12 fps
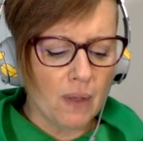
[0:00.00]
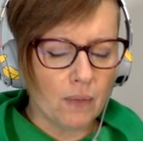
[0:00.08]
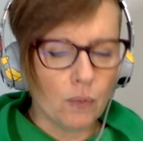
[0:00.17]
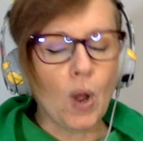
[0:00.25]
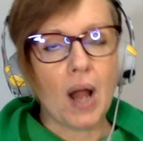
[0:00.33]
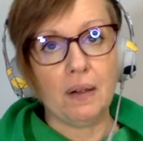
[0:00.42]

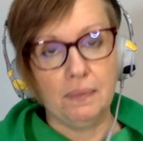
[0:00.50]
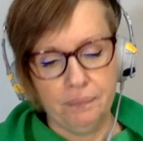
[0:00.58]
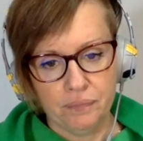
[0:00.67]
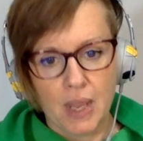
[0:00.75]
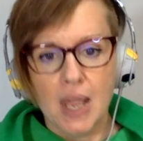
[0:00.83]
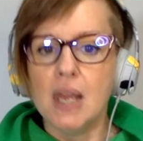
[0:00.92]
well,
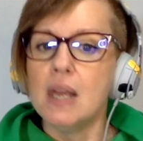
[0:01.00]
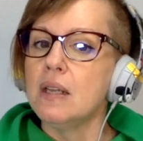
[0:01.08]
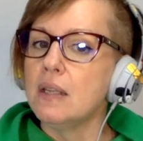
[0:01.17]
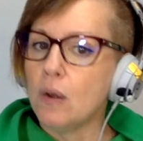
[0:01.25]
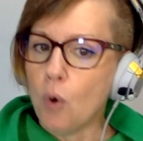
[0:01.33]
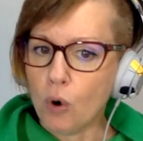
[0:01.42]

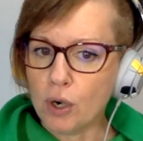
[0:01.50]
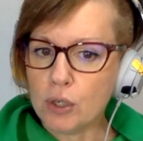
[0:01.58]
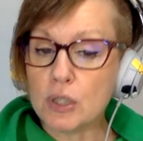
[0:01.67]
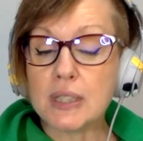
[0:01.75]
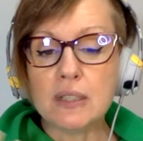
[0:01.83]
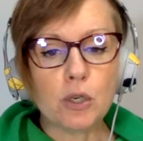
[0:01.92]

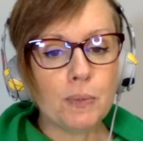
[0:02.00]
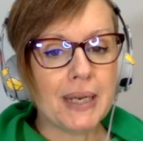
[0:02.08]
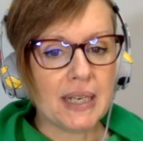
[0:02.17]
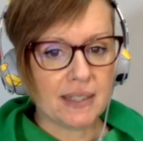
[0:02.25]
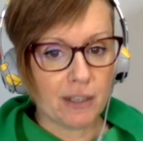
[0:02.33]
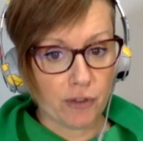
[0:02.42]
Oracle's a little bit
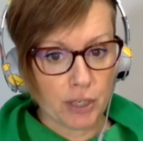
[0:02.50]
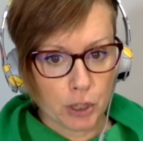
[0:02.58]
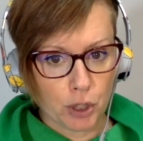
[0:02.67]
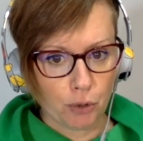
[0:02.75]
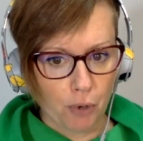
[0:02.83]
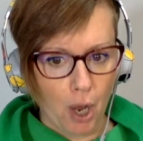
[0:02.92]
easier than
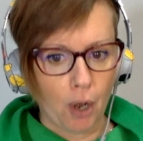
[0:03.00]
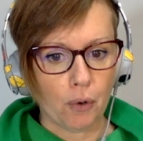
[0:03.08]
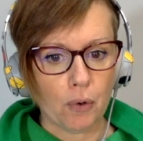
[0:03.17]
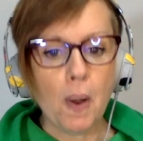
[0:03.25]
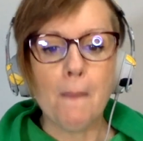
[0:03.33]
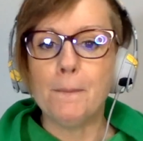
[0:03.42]

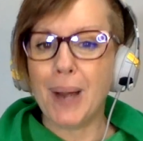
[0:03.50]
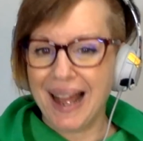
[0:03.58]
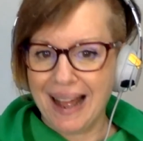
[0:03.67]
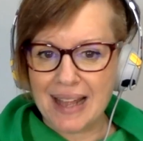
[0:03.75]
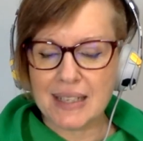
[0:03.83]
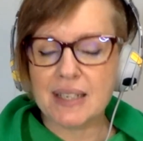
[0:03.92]
tarot,
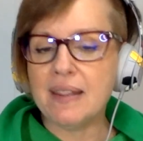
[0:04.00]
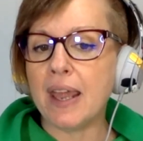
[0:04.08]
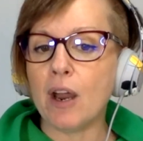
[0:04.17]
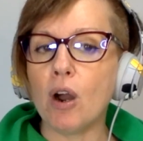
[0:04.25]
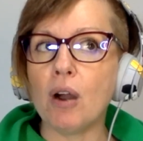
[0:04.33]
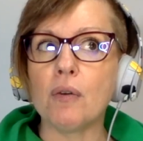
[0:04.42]
but they
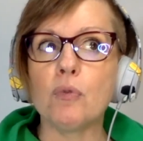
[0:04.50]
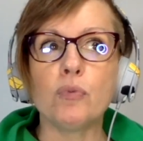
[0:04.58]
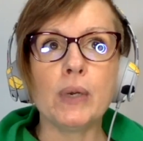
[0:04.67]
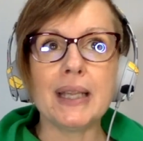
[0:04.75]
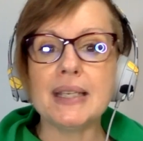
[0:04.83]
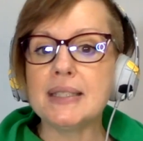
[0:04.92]
are
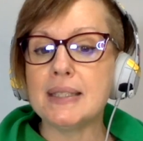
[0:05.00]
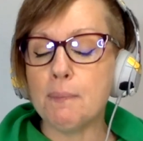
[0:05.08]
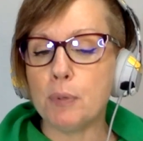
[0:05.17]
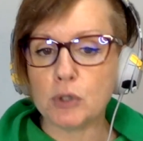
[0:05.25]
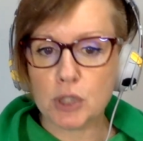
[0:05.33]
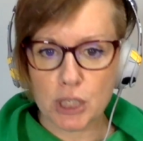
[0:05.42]
really
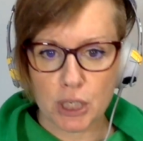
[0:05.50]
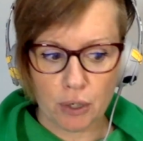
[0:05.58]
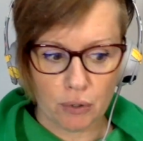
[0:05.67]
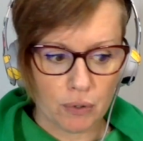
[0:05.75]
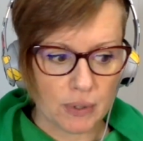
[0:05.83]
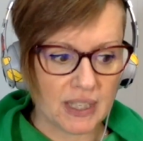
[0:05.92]
simple to
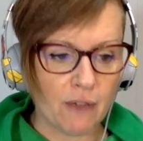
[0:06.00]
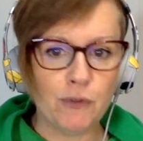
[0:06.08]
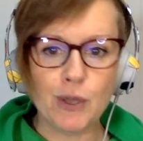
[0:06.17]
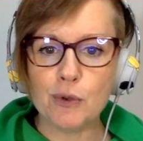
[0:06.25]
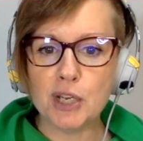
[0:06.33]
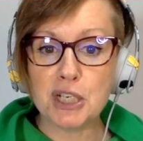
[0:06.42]
use. If
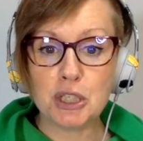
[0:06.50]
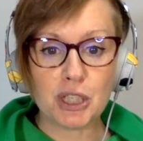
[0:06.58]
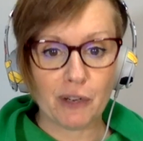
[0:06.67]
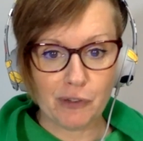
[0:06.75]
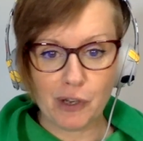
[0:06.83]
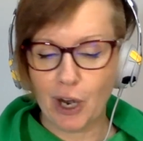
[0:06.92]
you can
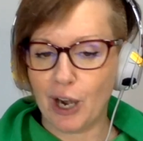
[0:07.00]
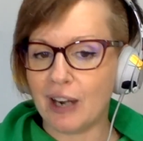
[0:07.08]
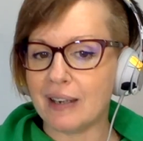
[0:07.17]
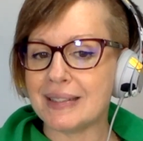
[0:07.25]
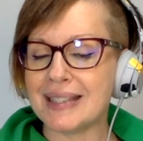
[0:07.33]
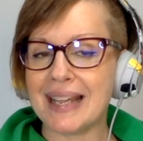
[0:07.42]
shuffle
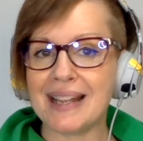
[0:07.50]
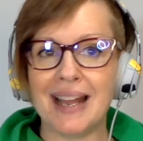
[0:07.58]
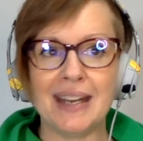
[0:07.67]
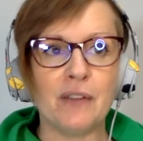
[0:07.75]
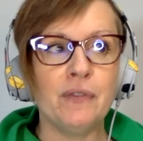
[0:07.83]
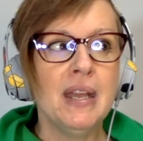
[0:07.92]
cards and
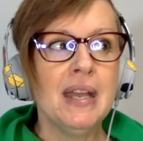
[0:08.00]
kind of